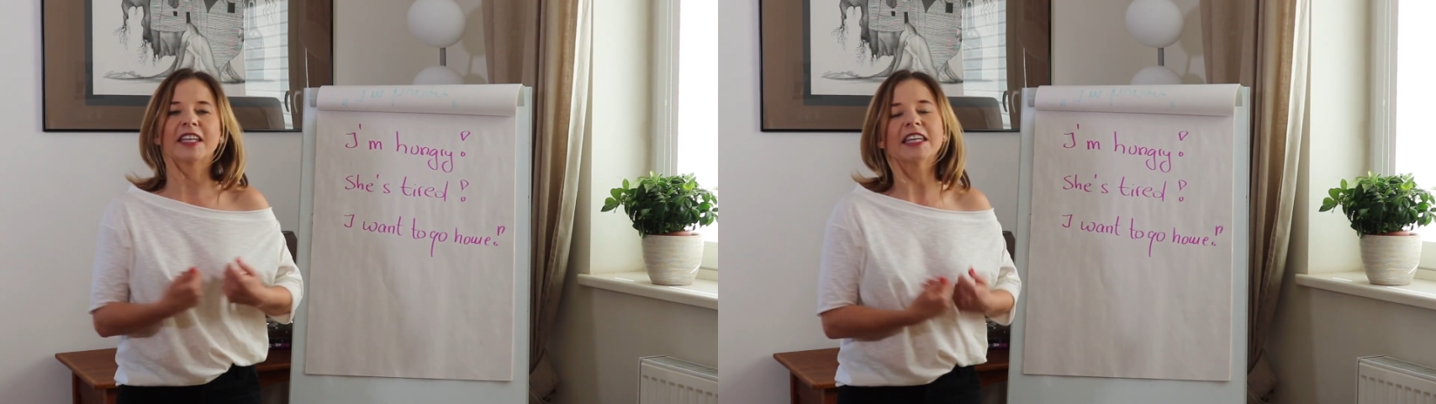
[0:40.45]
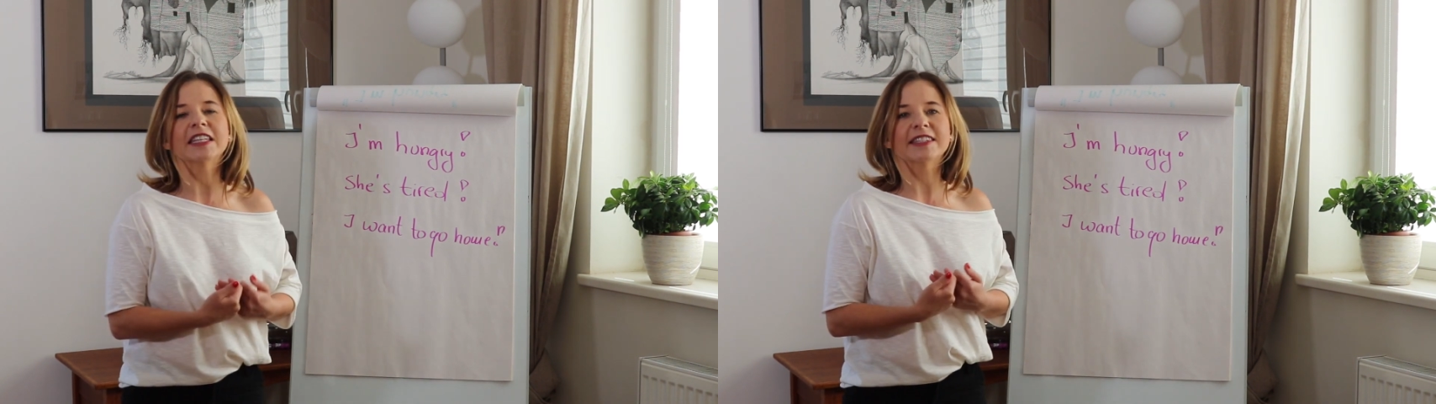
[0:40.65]

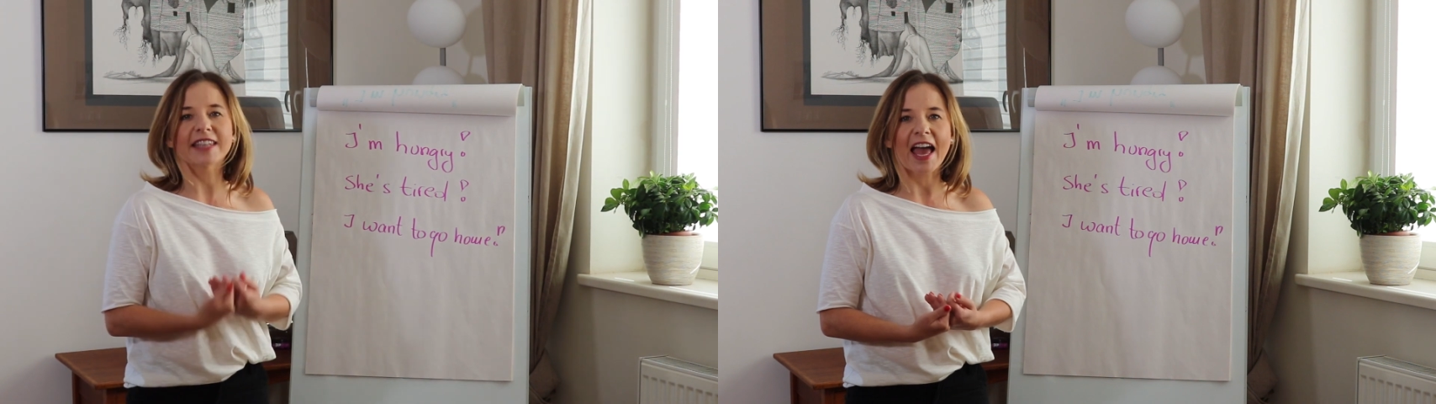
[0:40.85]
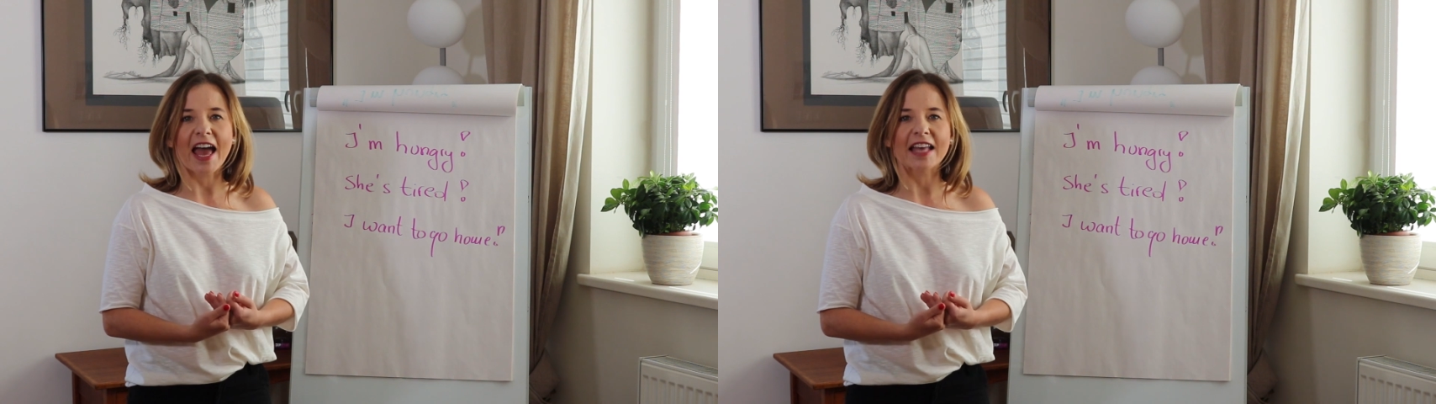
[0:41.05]
He
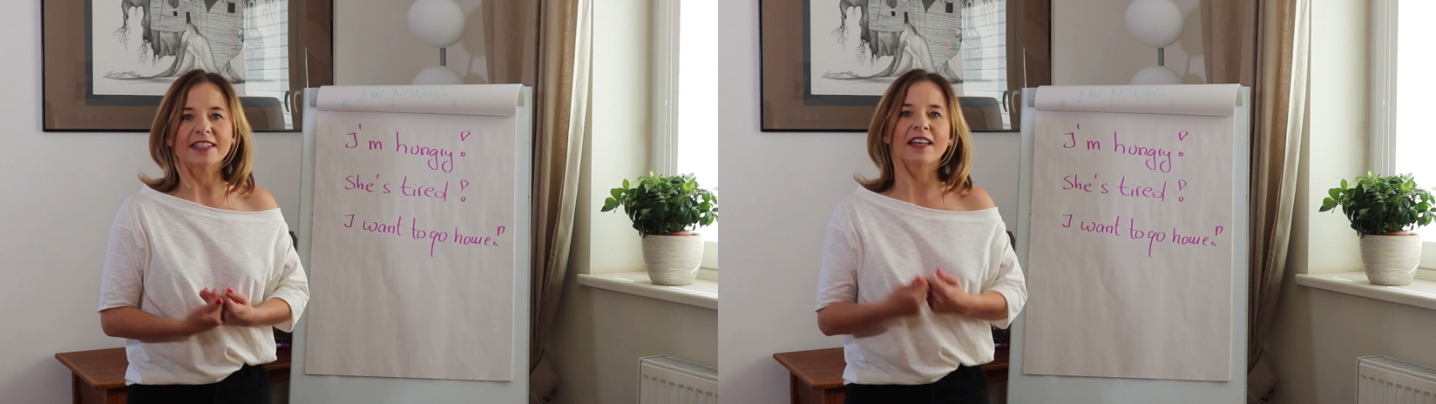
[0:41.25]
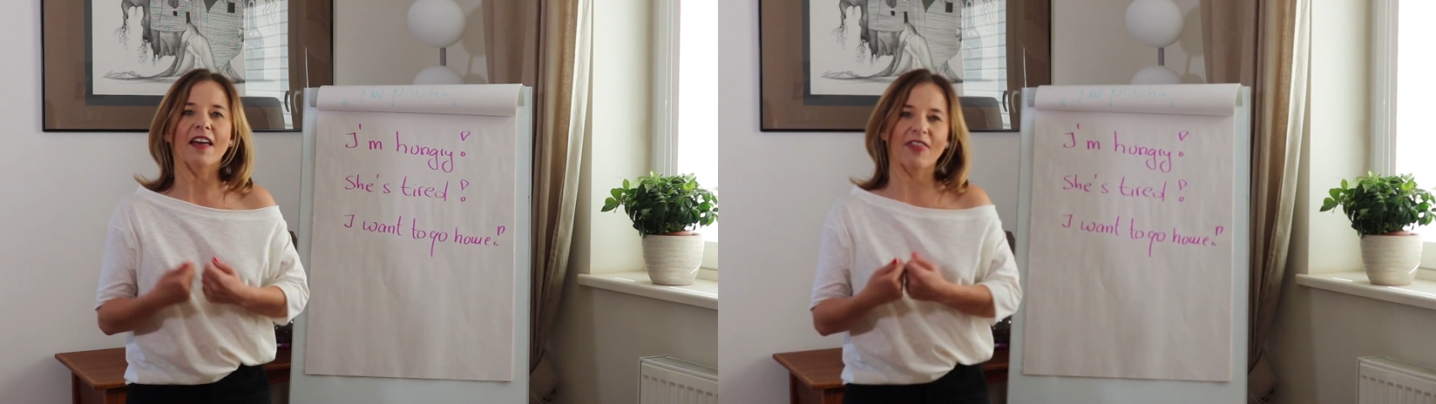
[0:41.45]

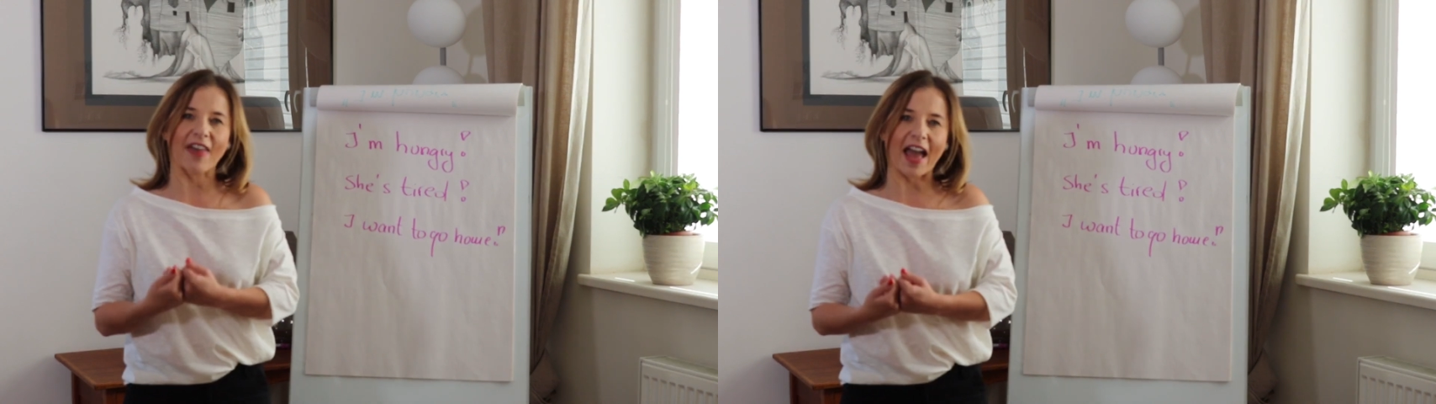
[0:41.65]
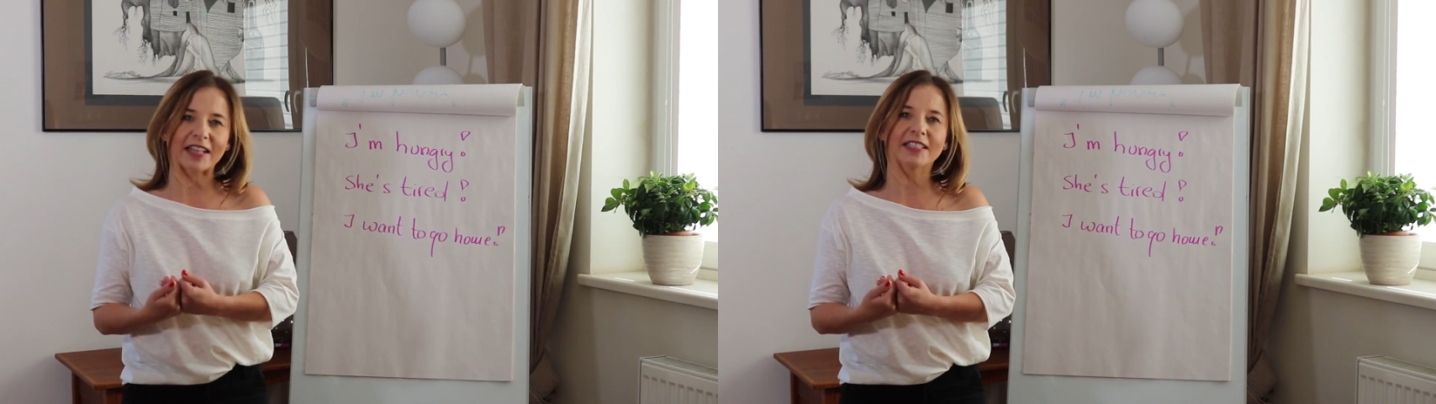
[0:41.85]
says
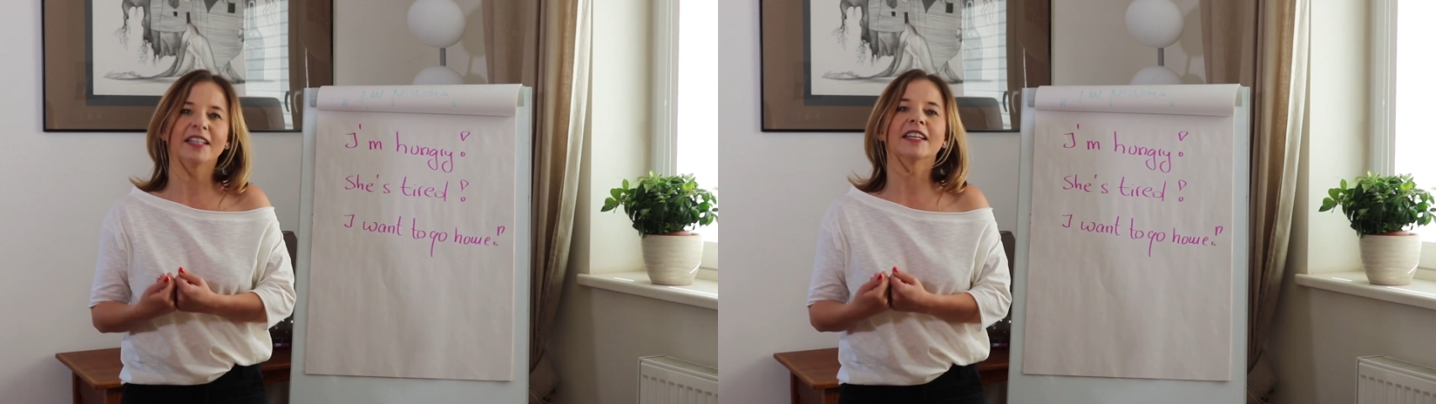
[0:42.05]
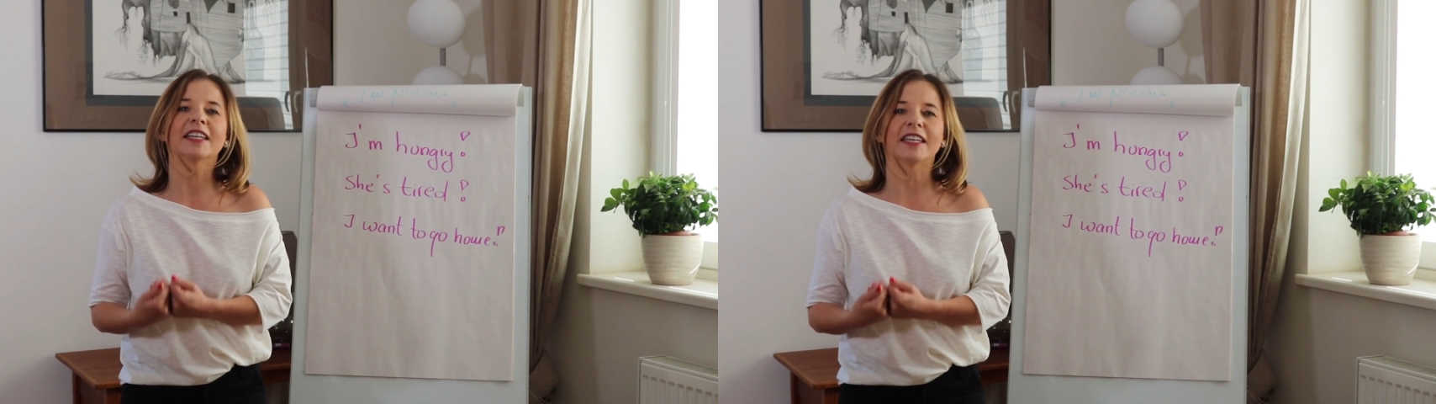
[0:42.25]
that
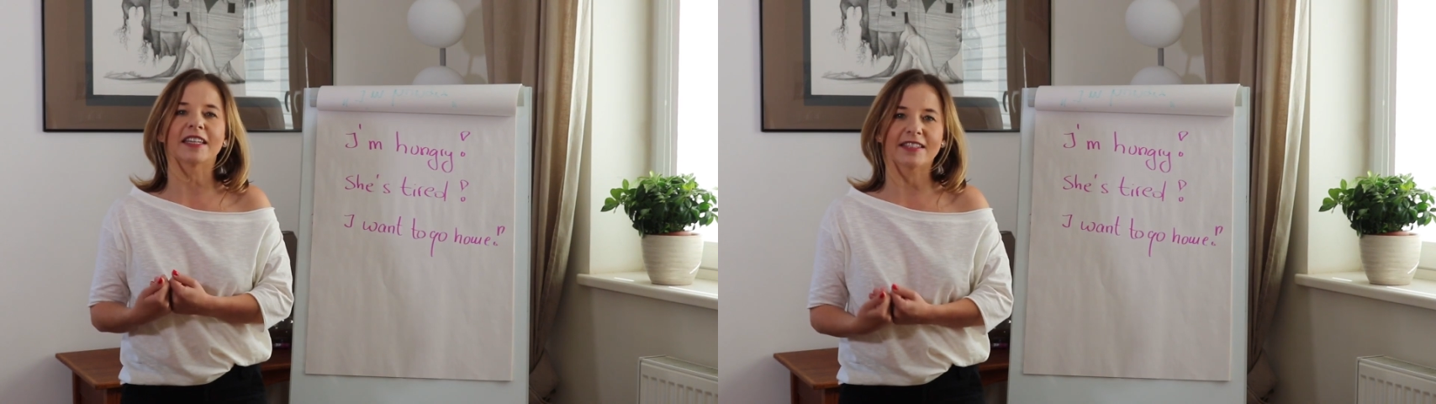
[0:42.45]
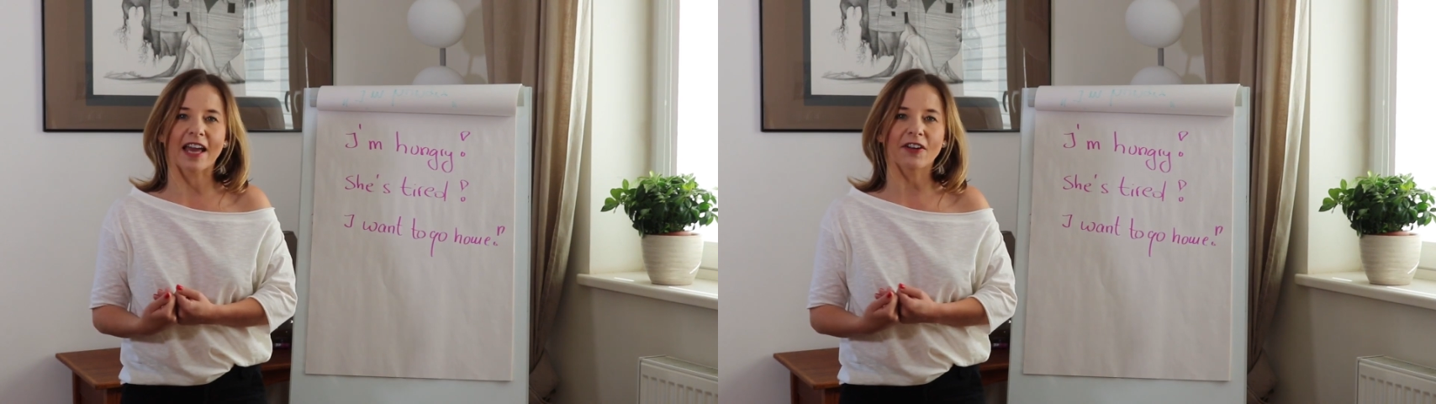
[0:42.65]
he
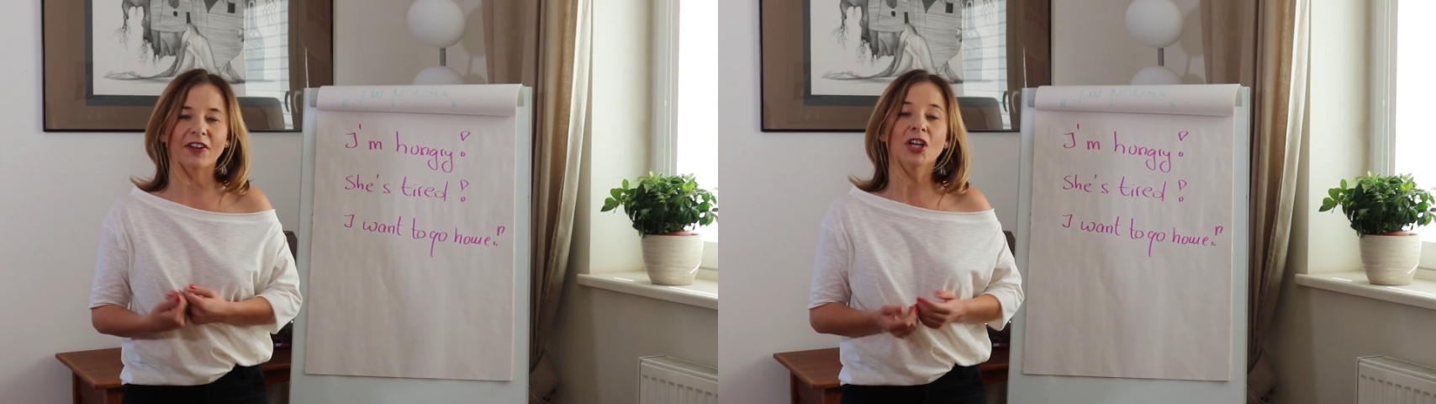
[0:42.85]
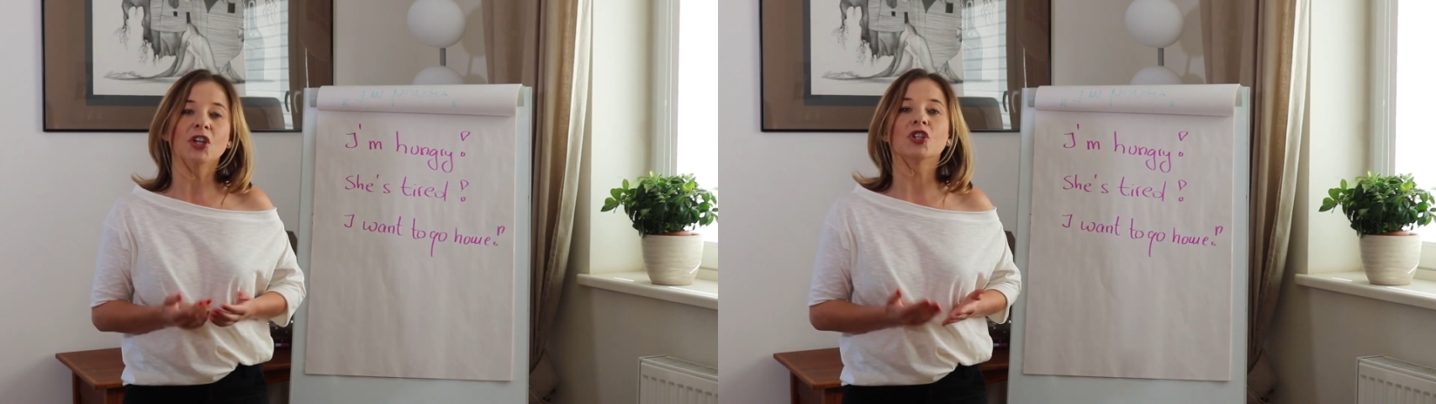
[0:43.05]
is hungry.